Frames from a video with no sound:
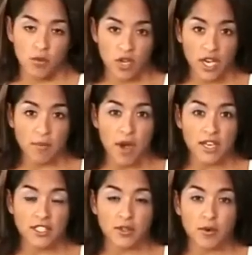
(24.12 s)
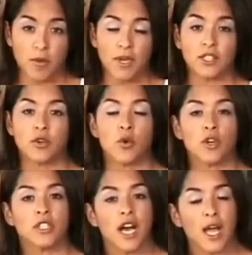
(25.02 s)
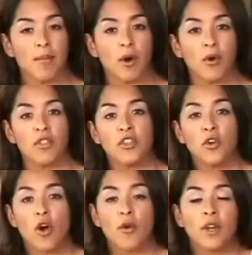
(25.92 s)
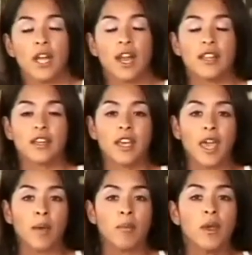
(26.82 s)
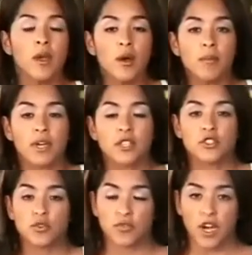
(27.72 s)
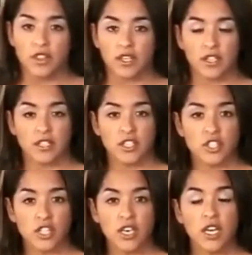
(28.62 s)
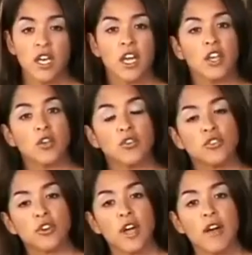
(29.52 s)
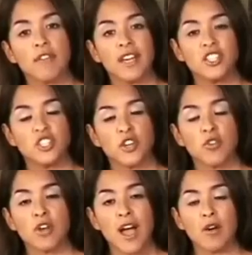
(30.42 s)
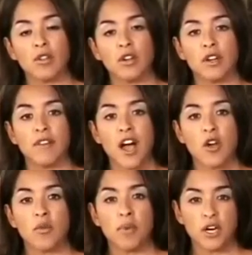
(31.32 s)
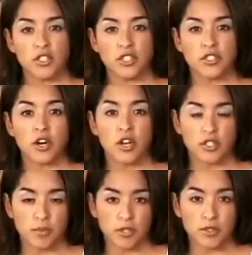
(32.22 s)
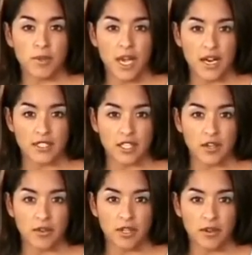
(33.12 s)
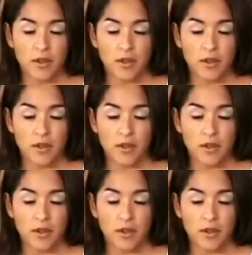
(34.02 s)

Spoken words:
kickboxing aerobics or Taebo, then you're already ahead of the game because you've got the conditioning and you sure have a general outlook of how the punches are supposed to be executed.